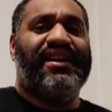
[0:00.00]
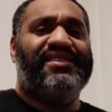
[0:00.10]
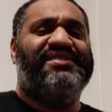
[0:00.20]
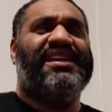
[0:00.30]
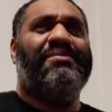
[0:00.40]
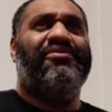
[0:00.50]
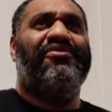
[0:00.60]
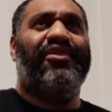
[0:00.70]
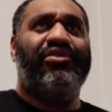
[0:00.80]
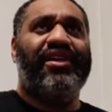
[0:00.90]
team
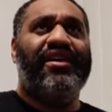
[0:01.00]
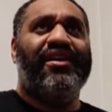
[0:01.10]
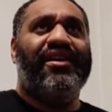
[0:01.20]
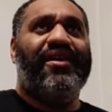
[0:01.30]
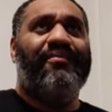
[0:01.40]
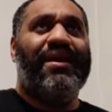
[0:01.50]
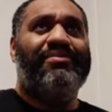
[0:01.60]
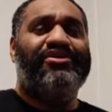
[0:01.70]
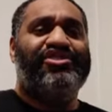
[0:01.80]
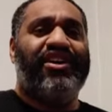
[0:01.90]
Filthy
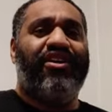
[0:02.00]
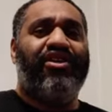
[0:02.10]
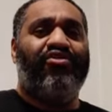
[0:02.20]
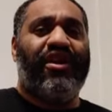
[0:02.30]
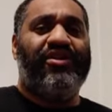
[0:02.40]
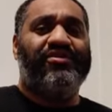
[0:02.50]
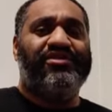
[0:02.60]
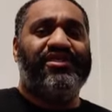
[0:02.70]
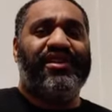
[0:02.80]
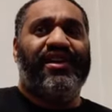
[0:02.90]
members, JR Kratos,
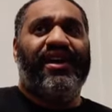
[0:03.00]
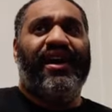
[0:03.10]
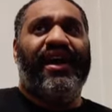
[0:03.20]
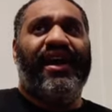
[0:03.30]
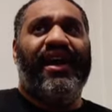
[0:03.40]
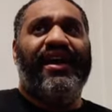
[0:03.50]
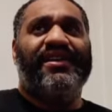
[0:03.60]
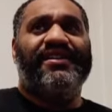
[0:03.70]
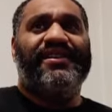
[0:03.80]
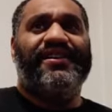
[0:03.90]

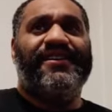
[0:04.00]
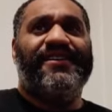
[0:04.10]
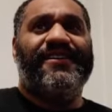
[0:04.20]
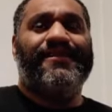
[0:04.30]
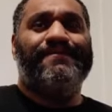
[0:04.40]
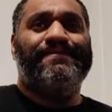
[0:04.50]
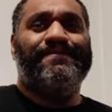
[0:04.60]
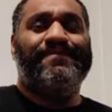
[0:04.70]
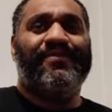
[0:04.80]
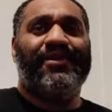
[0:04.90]
and
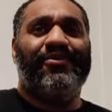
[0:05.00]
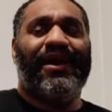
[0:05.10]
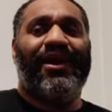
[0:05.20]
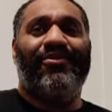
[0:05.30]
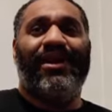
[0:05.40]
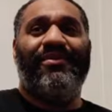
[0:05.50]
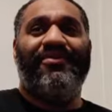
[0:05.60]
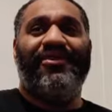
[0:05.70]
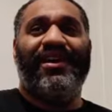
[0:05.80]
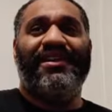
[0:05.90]
why am I
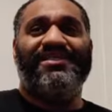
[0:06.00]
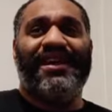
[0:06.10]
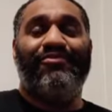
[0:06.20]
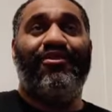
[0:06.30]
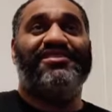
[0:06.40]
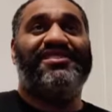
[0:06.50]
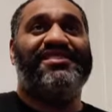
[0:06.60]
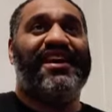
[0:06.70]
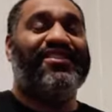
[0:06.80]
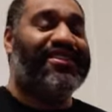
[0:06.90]
forgetting his name? Rusty
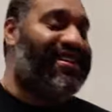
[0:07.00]
Taylor